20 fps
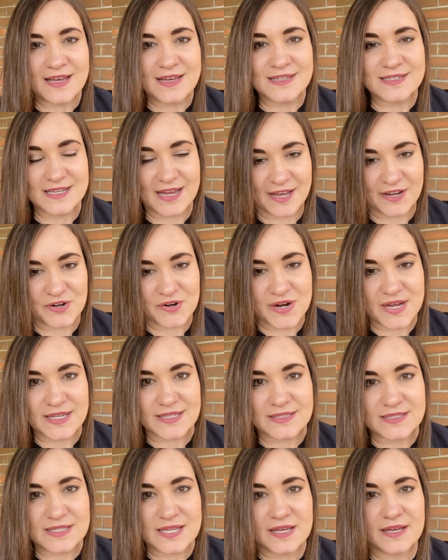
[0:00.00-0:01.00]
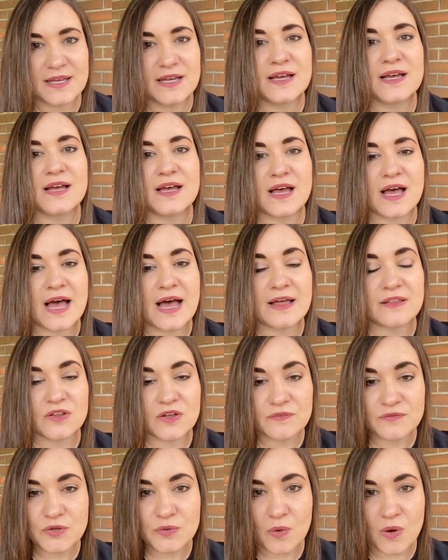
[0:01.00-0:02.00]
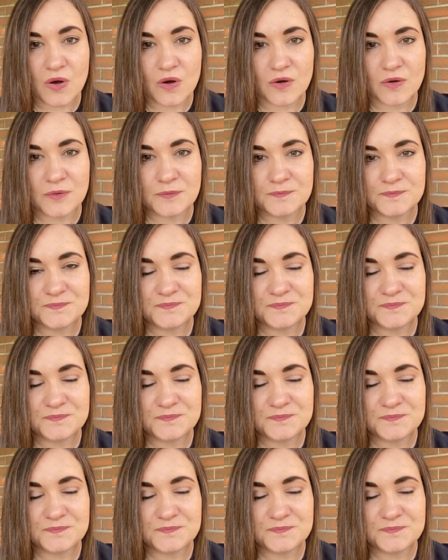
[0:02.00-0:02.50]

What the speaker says: Tigerettes, I love you all.